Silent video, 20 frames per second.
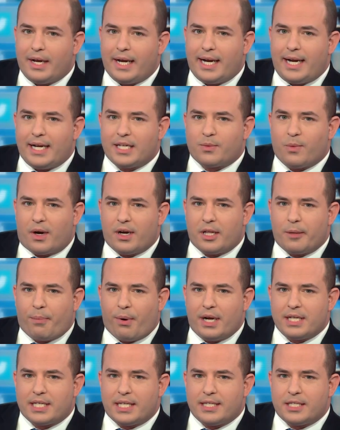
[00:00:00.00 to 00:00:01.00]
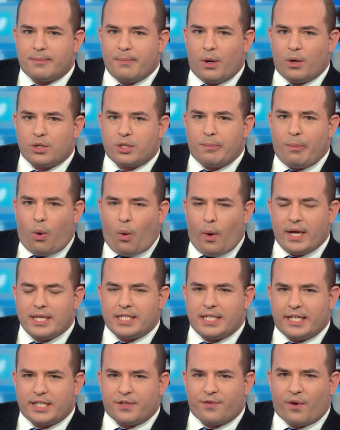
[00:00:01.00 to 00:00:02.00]
It is one of the president's most
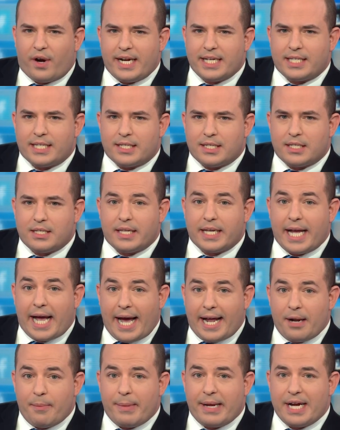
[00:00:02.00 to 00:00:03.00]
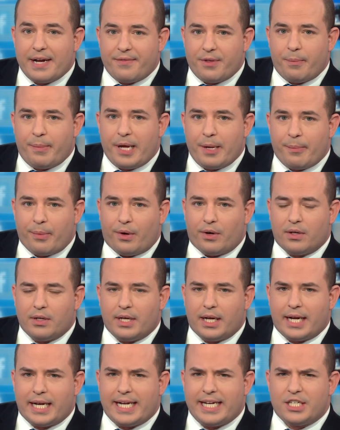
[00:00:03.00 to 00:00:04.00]
poisonous phrases, the enemy of the people.
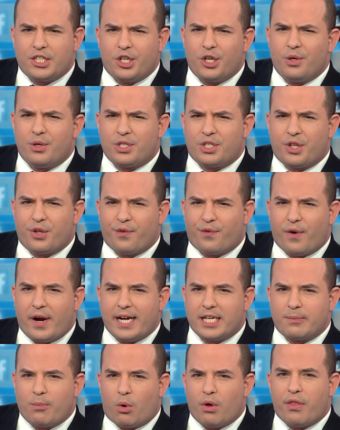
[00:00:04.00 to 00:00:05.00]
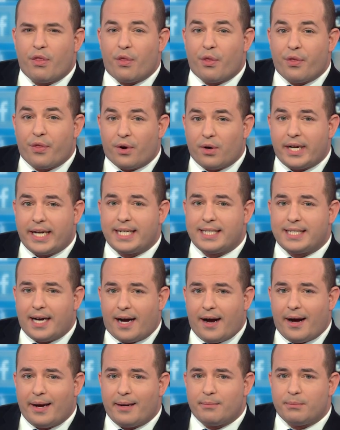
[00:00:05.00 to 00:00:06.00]
Uh, he's used the phrase more than 30
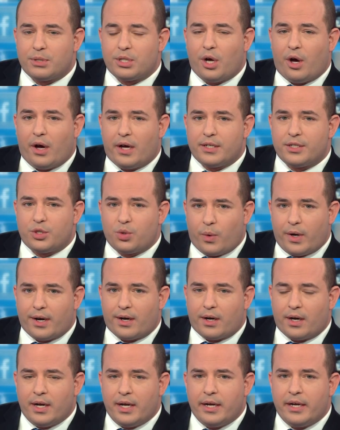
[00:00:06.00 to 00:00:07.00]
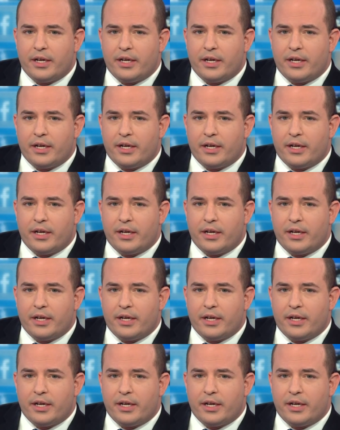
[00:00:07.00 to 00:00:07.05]
times on Twitter,